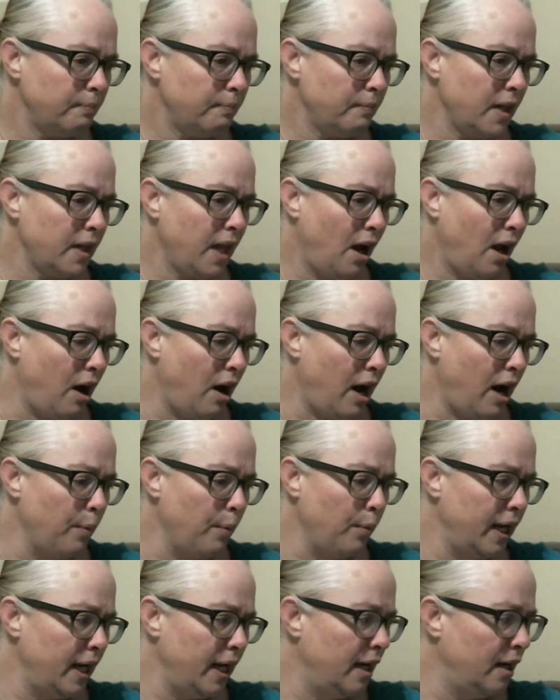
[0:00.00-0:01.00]
right,
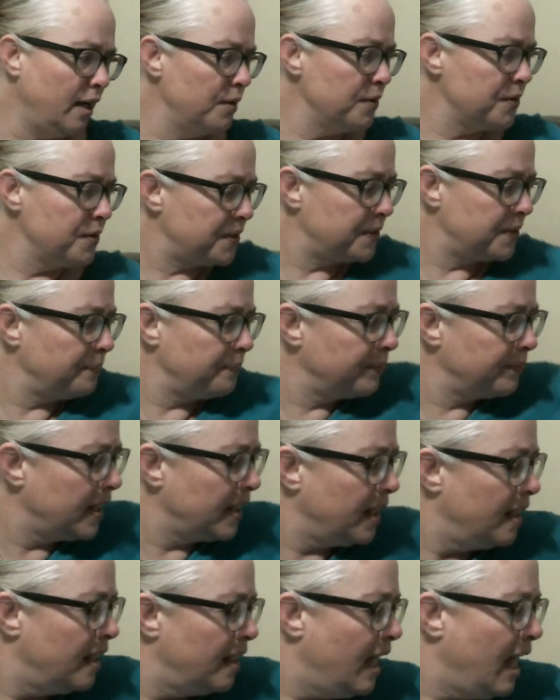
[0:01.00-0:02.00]
what else?
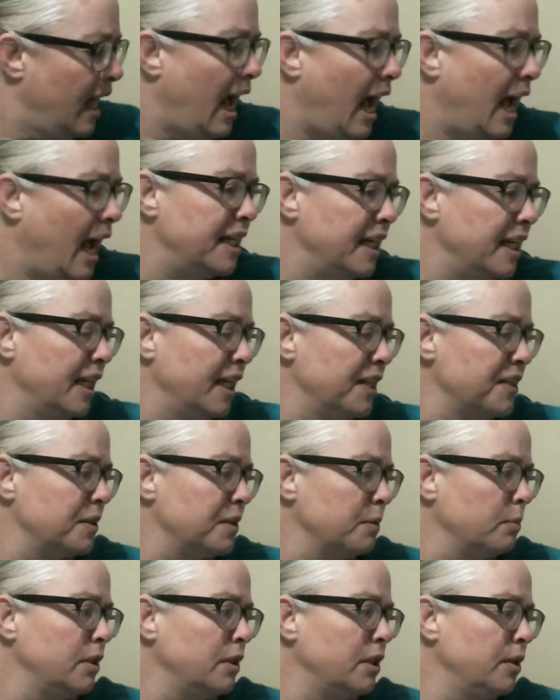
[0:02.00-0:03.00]
I did get
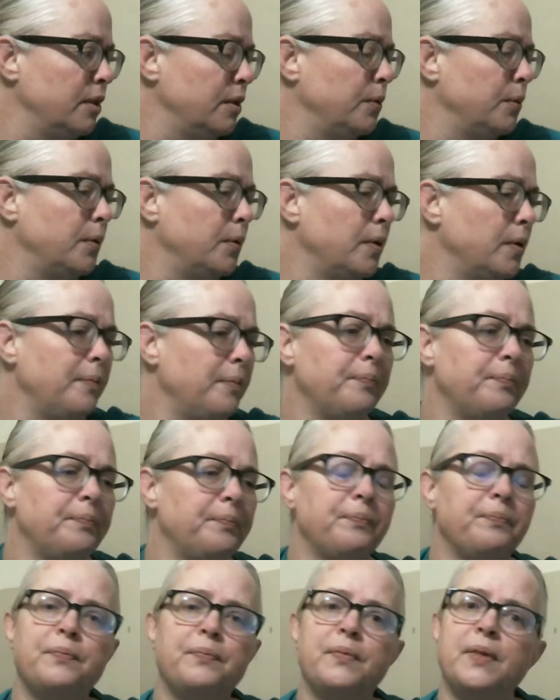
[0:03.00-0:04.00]
some new
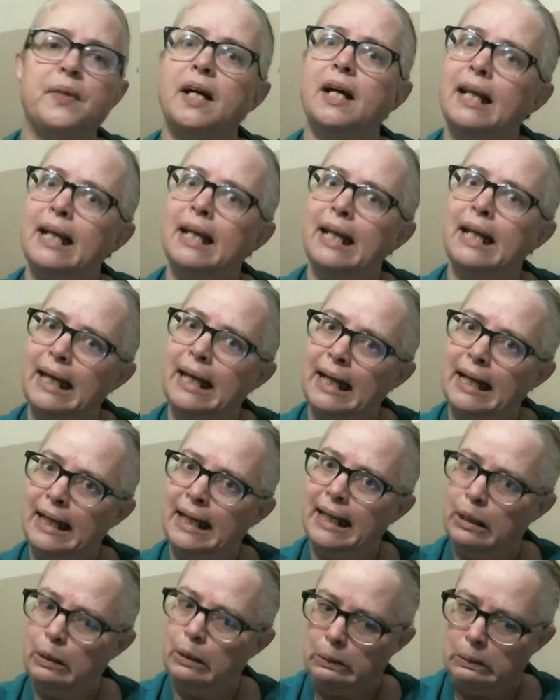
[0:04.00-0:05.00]
knitting
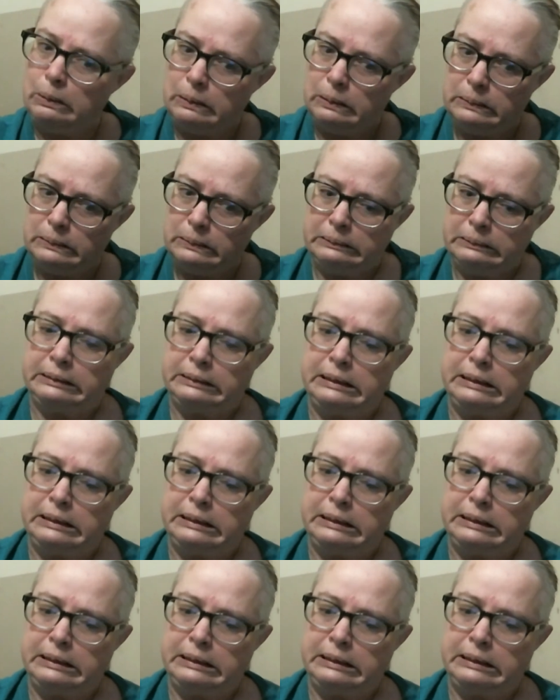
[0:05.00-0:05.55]
needles.